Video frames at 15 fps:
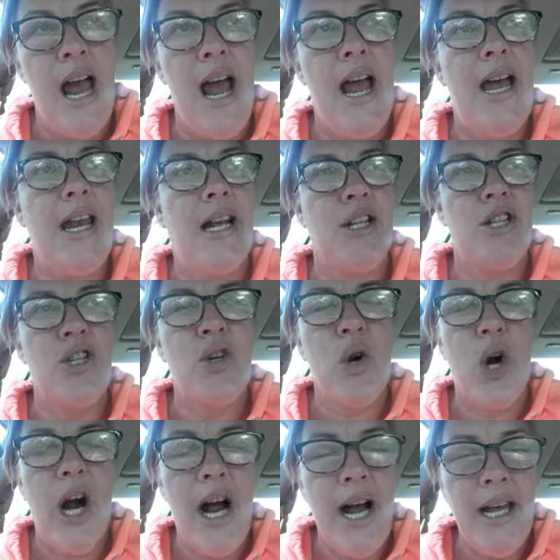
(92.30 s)
And I just
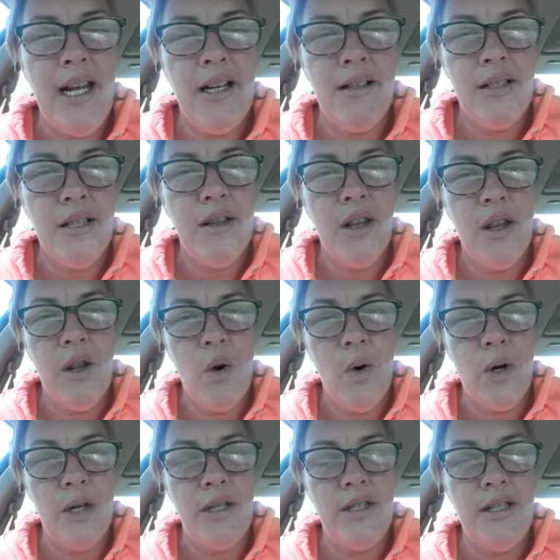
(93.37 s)
cried out to the
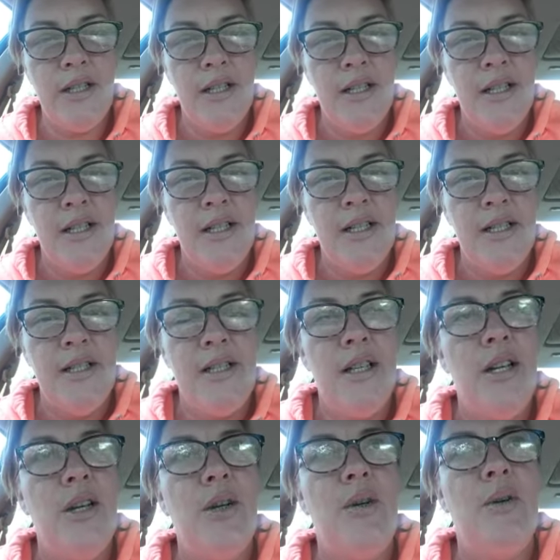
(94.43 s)
Lord
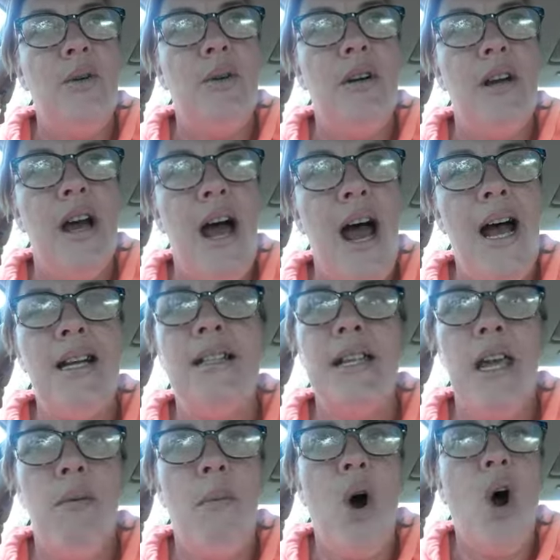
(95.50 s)
to
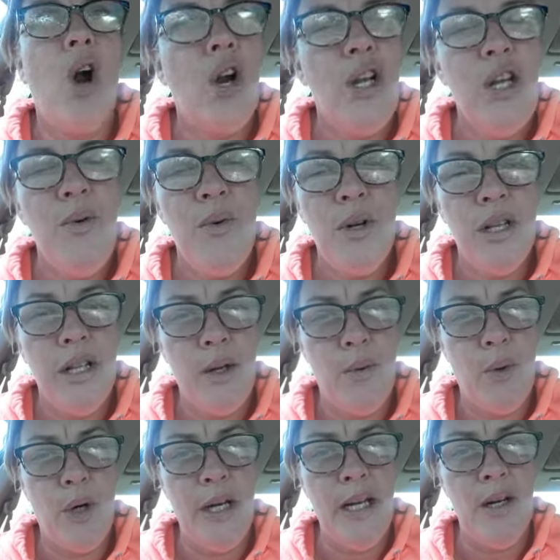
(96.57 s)
ask Him, Are you really
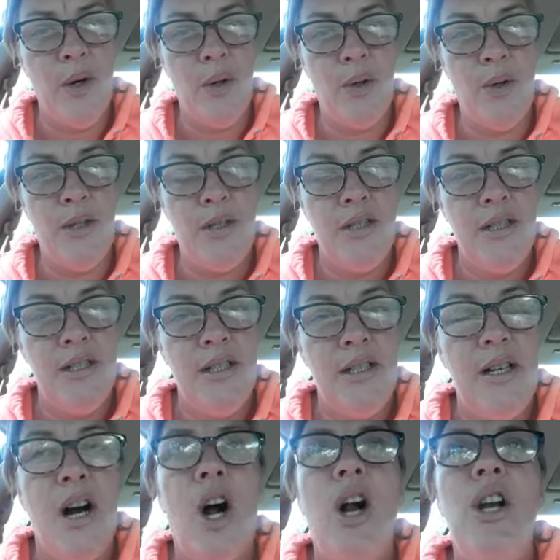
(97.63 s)
real?
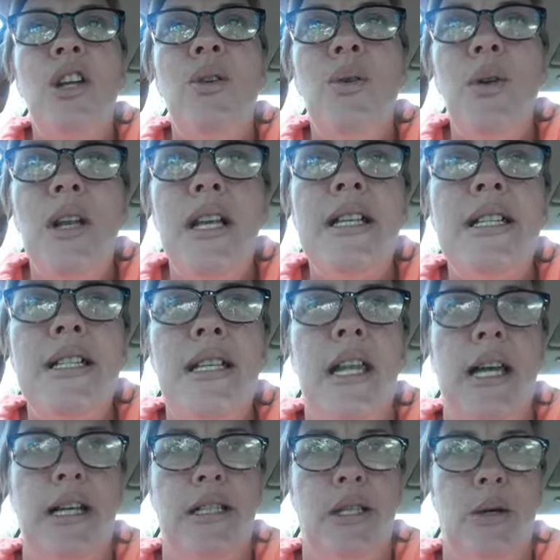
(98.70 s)
Are you
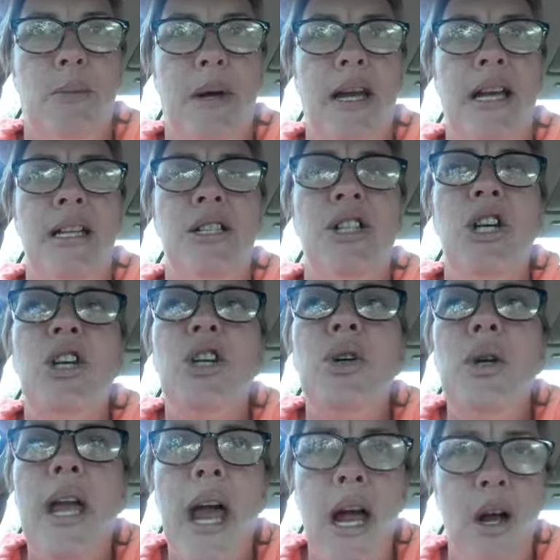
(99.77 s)
listening to me? Do you
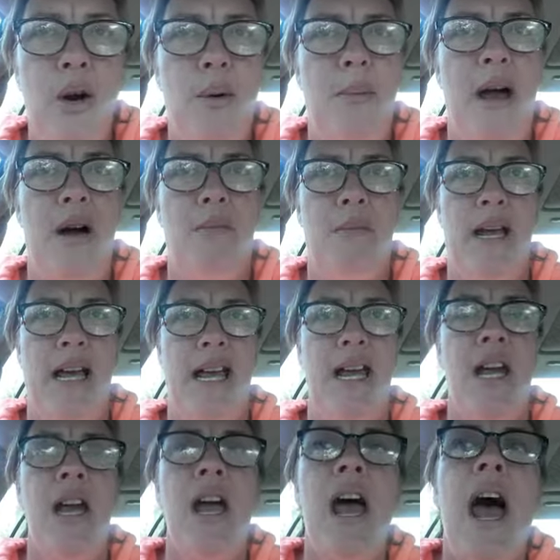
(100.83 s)
care about me?
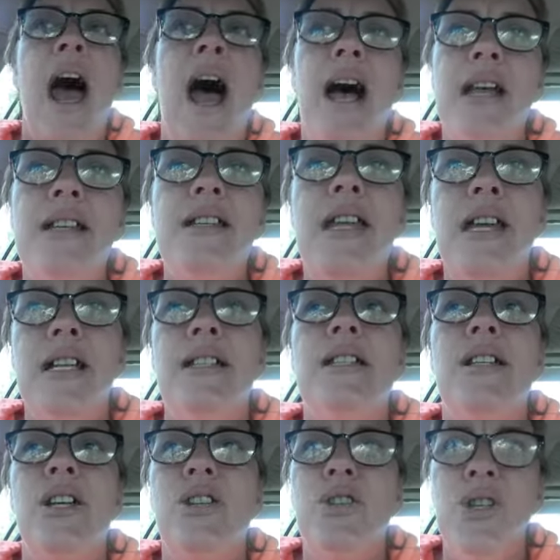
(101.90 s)
I need
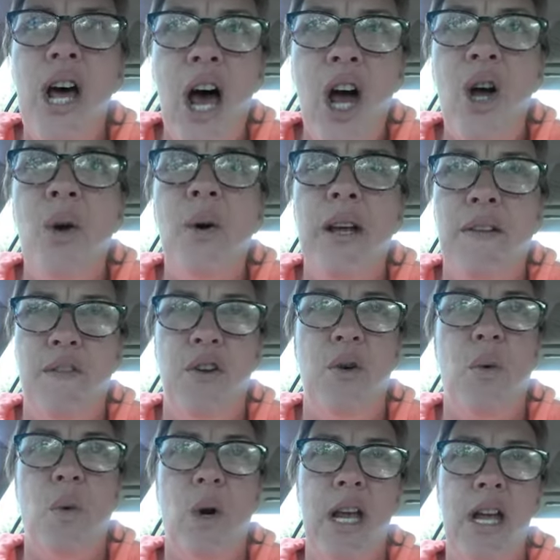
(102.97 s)
to know if you're
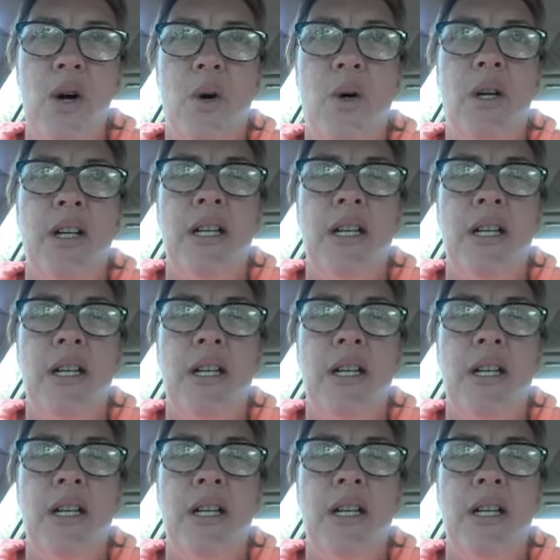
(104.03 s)
real.